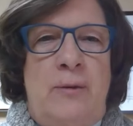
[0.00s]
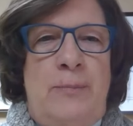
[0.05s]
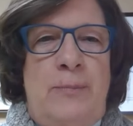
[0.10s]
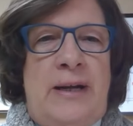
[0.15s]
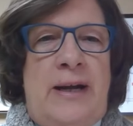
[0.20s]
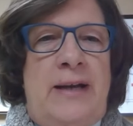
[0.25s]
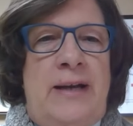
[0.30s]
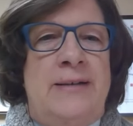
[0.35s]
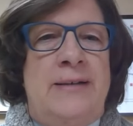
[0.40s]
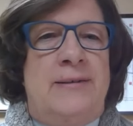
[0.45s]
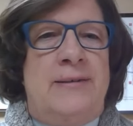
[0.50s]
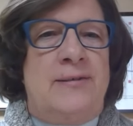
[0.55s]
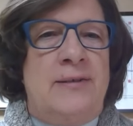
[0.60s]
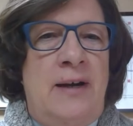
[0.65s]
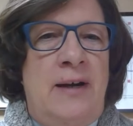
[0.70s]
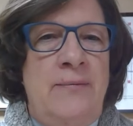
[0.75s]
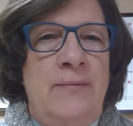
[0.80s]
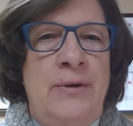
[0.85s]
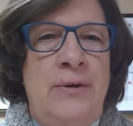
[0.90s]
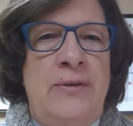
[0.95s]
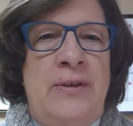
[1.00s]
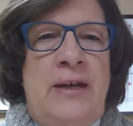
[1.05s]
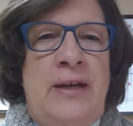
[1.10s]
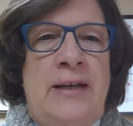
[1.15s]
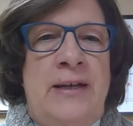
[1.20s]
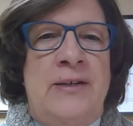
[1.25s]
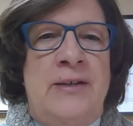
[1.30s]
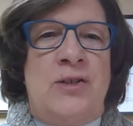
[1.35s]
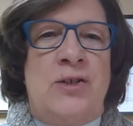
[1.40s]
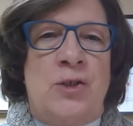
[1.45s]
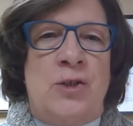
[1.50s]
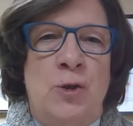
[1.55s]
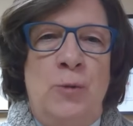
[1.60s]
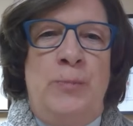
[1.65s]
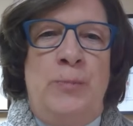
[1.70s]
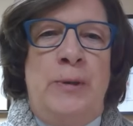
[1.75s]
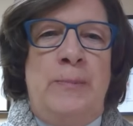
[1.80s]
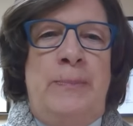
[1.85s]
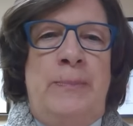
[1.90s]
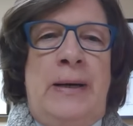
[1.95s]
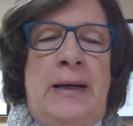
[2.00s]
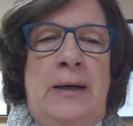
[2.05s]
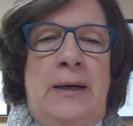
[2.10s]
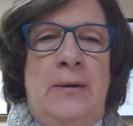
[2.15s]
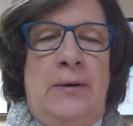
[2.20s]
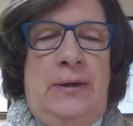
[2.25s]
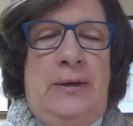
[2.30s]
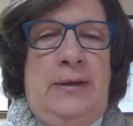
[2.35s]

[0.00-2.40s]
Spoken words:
but I discovered that his superpower